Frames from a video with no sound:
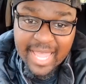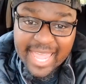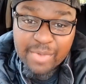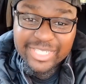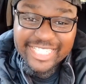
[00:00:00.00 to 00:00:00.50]

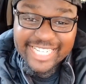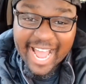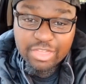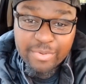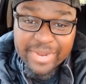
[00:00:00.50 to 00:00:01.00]
He was
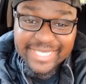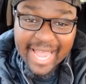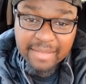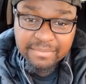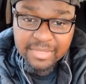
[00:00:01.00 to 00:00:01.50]
shot 3
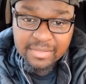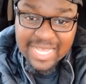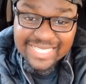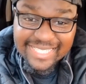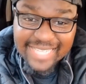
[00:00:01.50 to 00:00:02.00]
times.
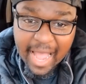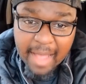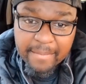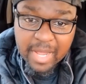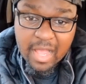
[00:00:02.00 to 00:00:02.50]

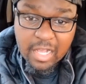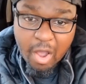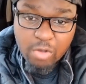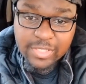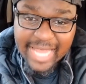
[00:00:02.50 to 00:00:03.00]
Stop
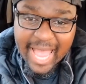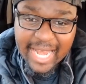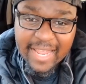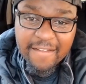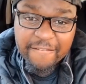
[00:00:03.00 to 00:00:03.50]

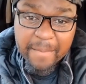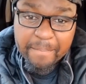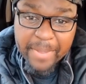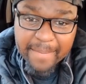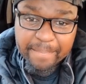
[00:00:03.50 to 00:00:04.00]
co-signing for
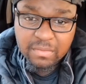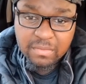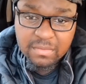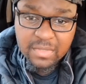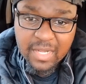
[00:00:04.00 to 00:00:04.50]

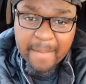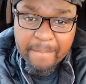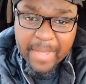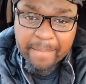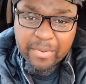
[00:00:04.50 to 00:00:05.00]
people.
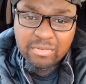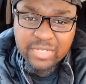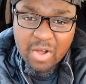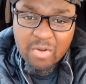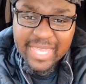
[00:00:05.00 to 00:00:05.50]

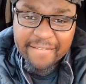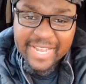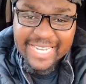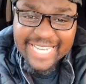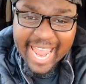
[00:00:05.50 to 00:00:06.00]
People don't give
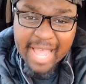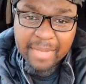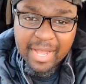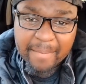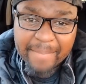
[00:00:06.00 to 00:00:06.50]
a
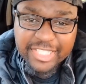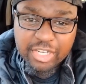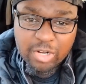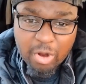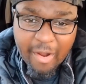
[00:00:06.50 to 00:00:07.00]
damn
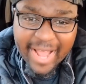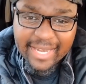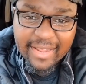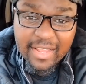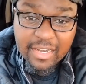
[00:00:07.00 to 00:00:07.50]
about your
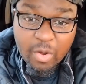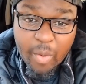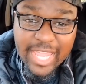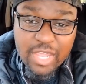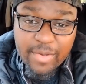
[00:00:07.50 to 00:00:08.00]
credit the
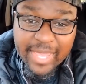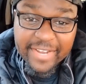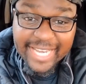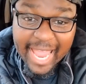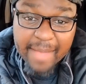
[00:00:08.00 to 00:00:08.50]
way you
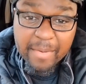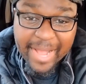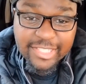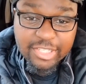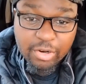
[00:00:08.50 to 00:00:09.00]
give a damn
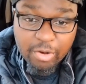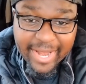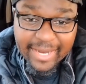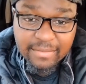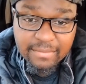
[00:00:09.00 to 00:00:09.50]
about your
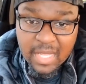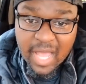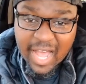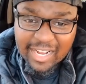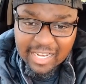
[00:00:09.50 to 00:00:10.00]
credit.
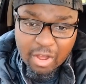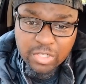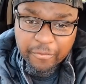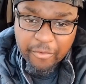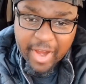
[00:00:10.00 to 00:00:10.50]
A
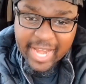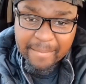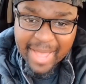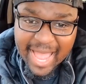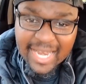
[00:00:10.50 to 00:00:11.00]
close friend
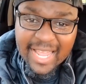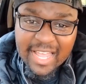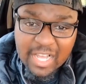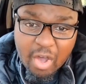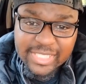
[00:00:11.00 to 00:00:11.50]
of mine
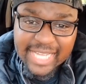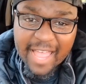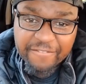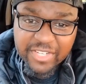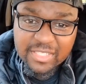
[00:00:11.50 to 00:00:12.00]

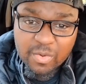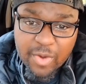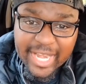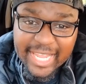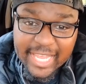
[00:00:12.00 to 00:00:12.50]
co-signed for
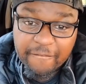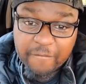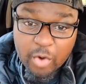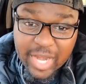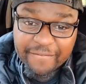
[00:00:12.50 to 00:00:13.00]
someone to get a
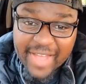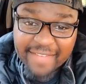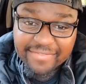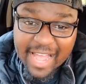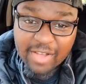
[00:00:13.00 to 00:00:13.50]

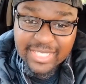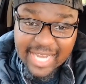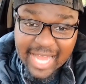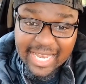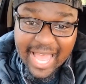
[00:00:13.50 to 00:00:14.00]

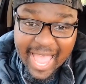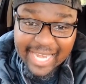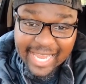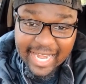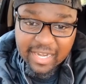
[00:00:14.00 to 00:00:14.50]
$45,000
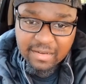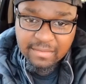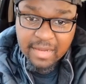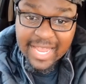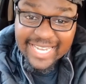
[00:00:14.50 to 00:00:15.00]
Highlander.
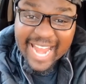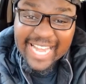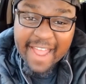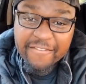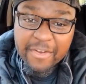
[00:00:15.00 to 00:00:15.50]
They
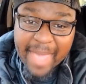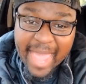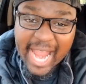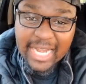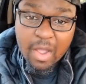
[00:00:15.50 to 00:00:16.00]
never
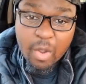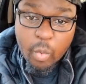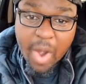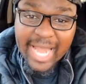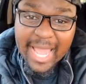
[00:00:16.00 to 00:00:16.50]
made
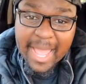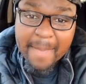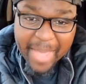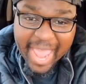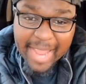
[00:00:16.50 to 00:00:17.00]
one
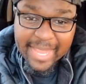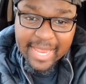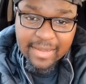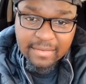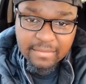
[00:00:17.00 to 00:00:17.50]

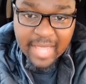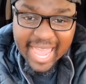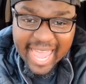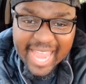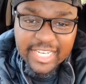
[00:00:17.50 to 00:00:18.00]
payment.
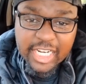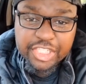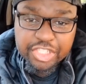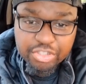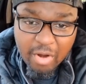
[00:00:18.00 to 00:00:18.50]
It
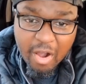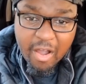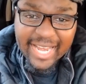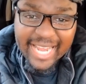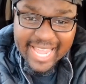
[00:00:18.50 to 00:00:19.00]

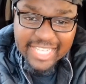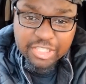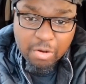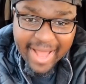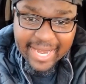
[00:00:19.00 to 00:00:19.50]
destroyed his
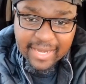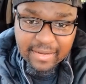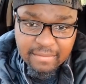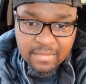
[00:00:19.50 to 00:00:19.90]
credit.